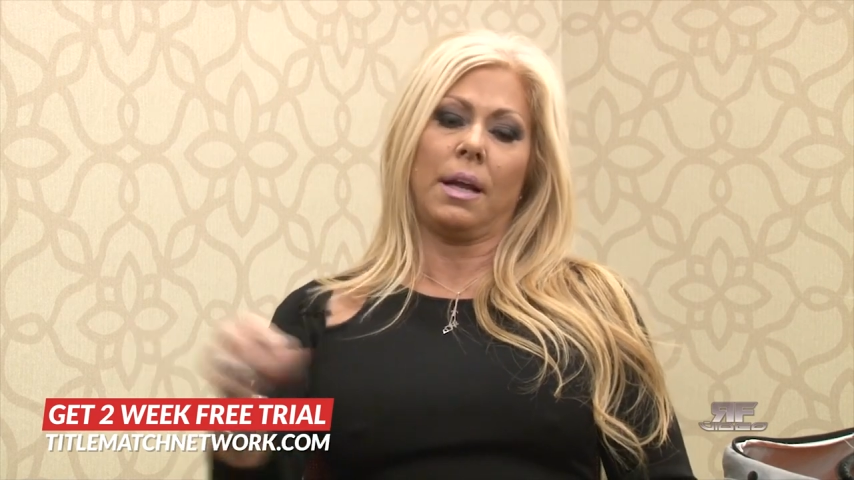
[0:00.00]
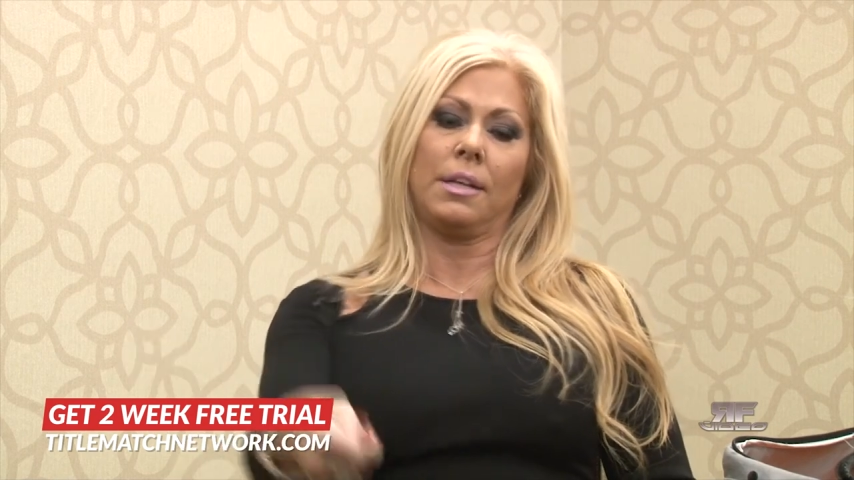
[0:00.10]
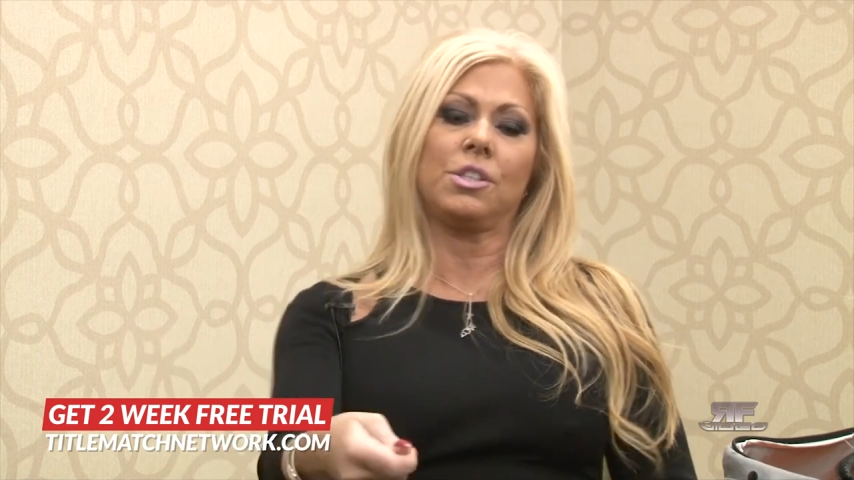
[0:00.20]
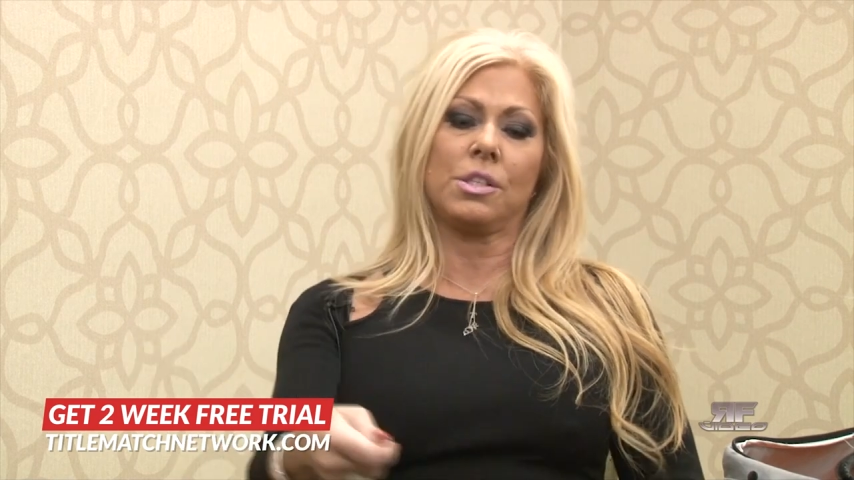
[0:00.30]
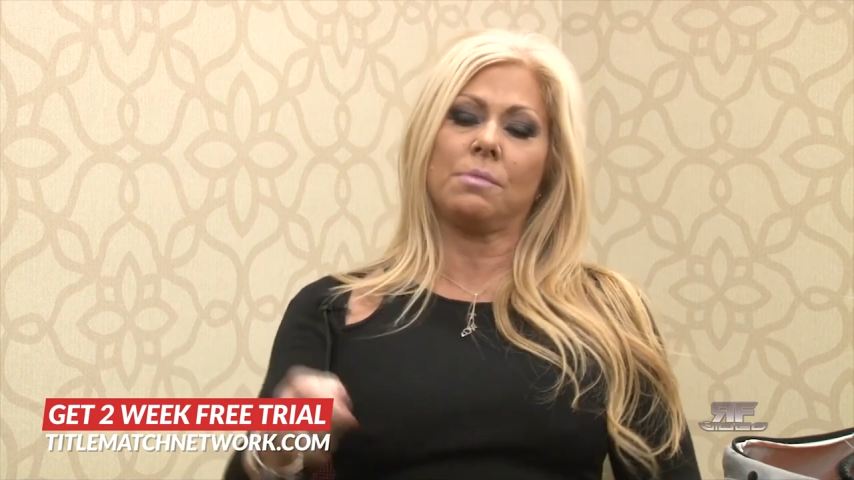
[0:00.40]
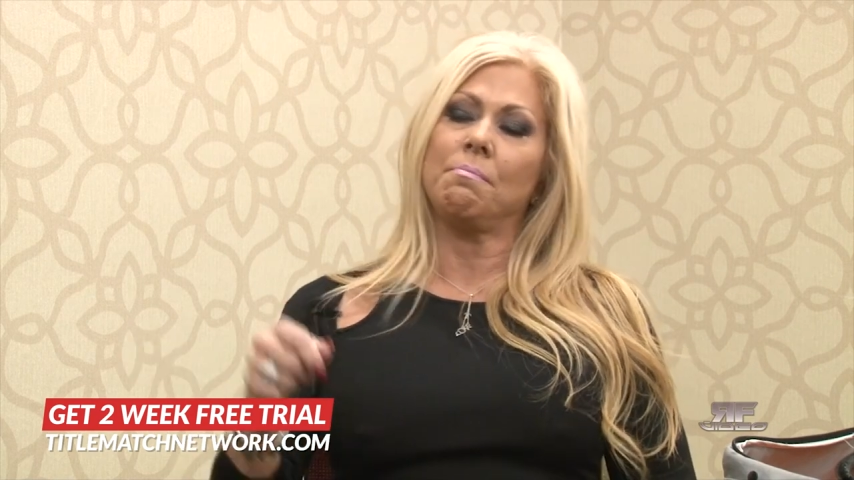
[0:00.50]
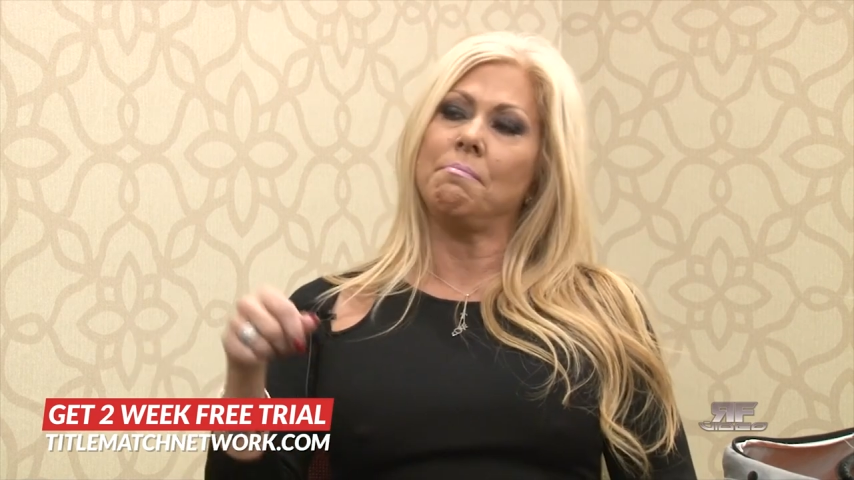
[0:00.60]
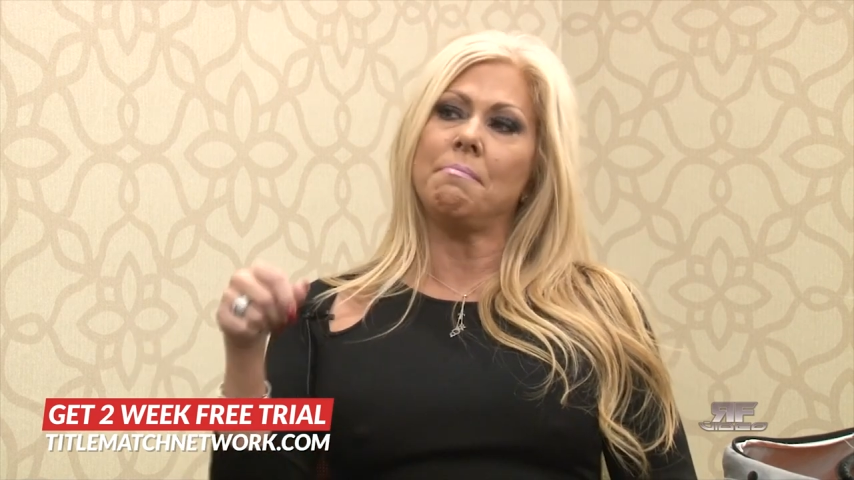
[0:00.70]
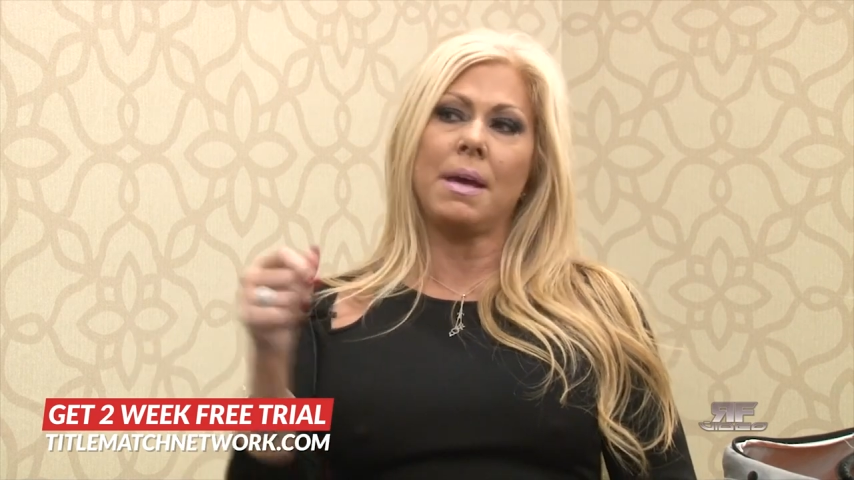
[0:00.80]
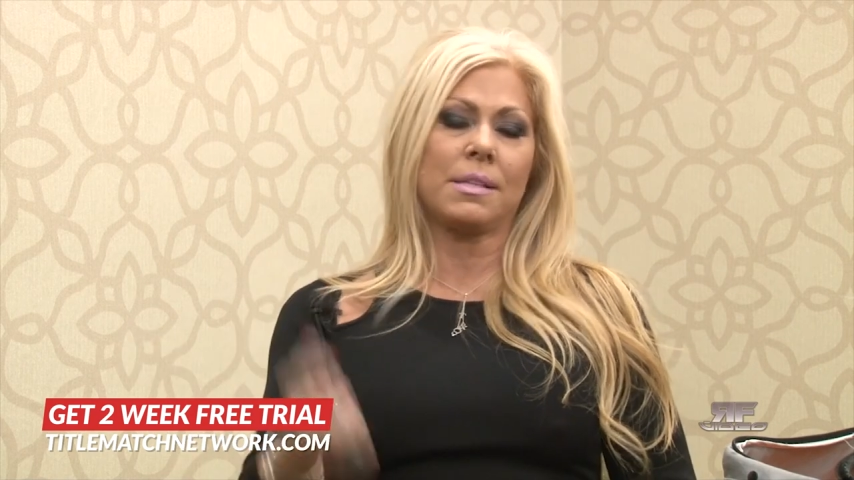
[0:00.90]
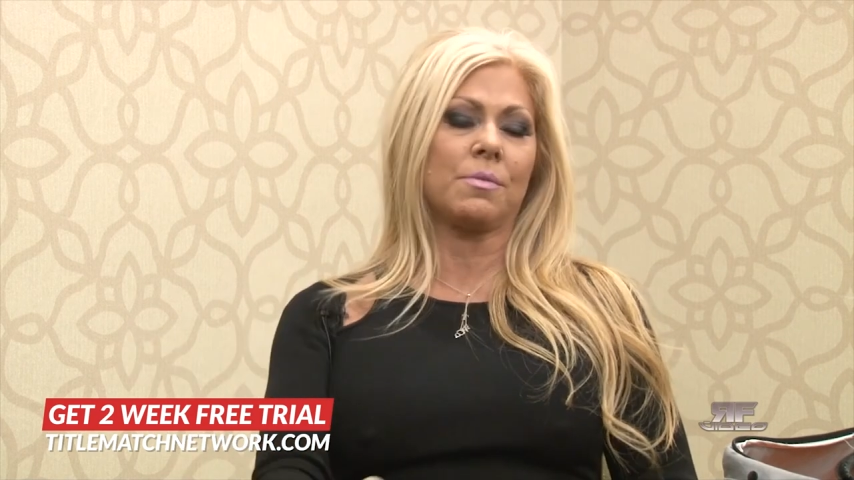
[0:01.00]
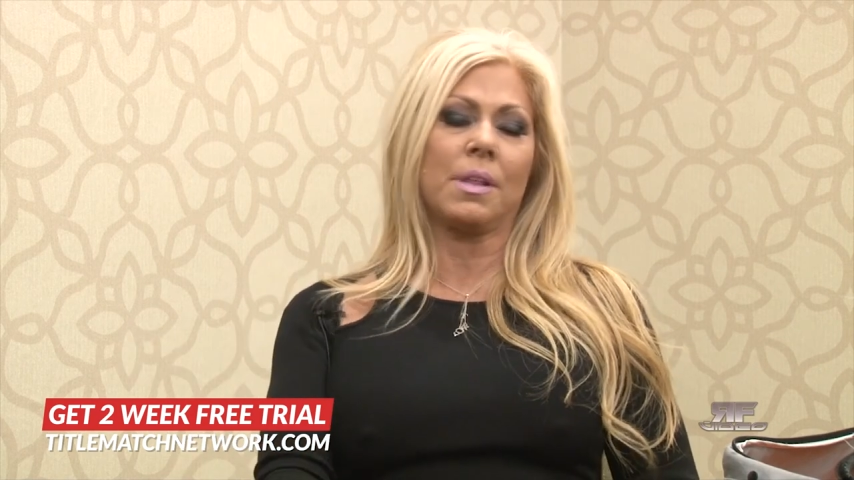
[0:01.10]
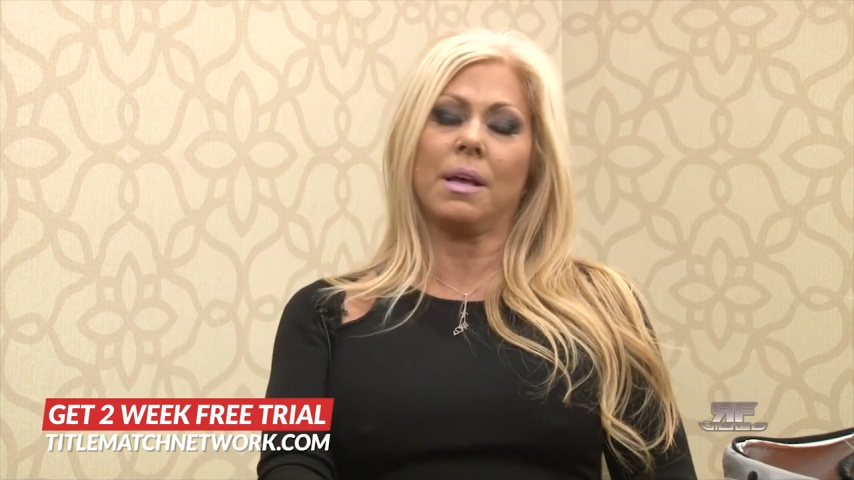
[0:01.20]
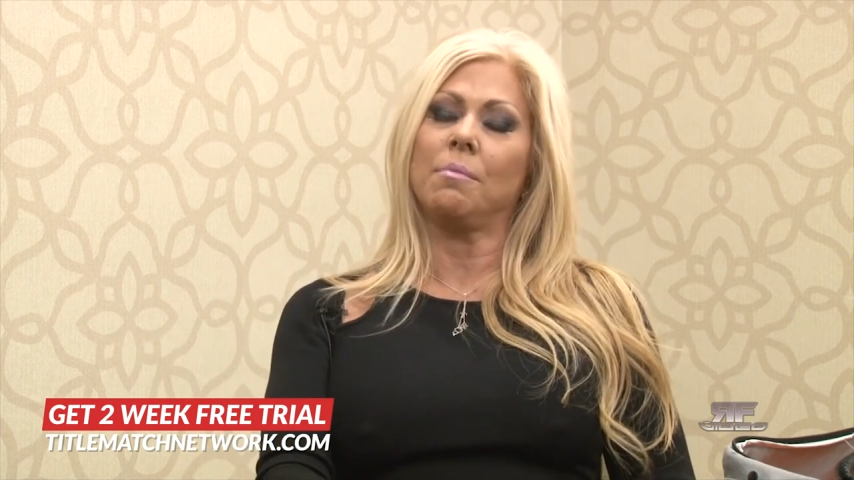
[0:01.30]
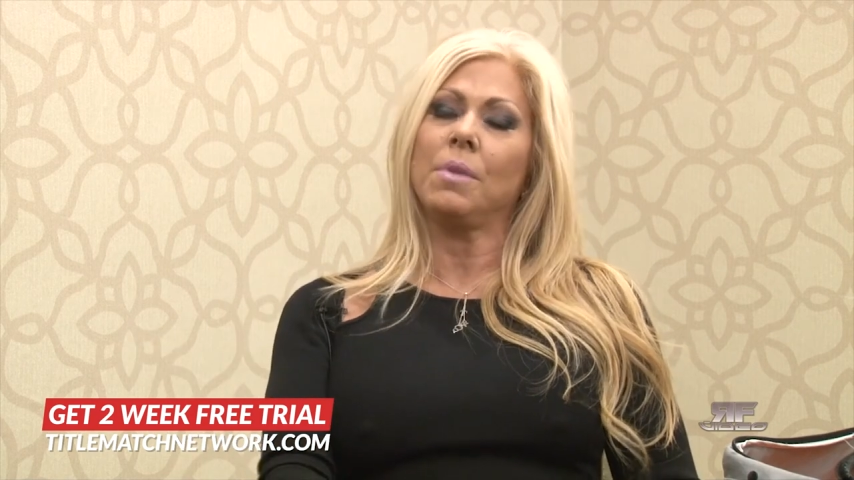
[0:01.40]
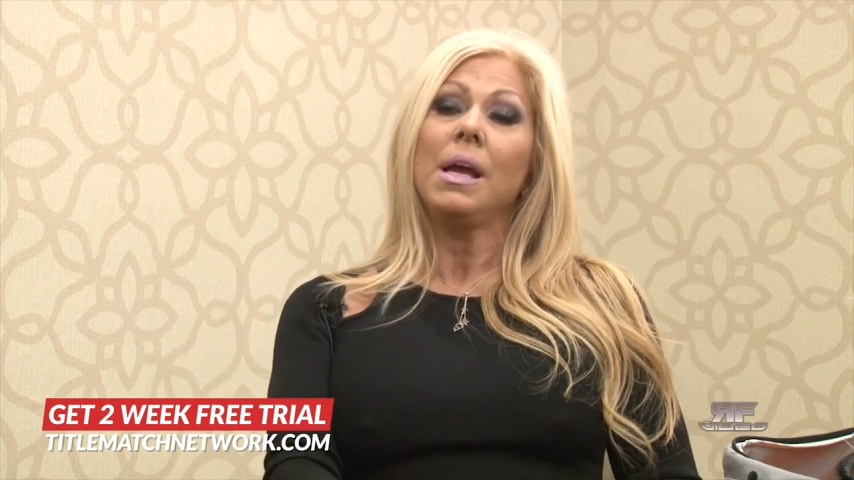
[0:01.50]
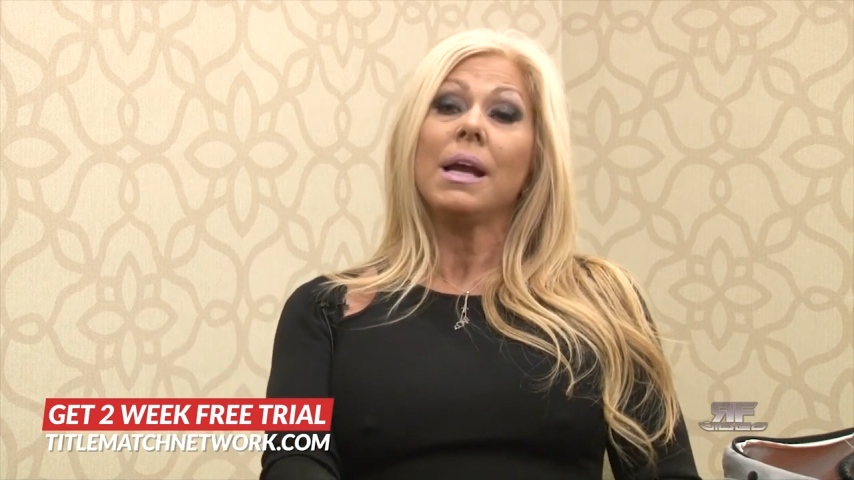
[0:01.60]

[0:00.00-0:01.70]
like just mess with him.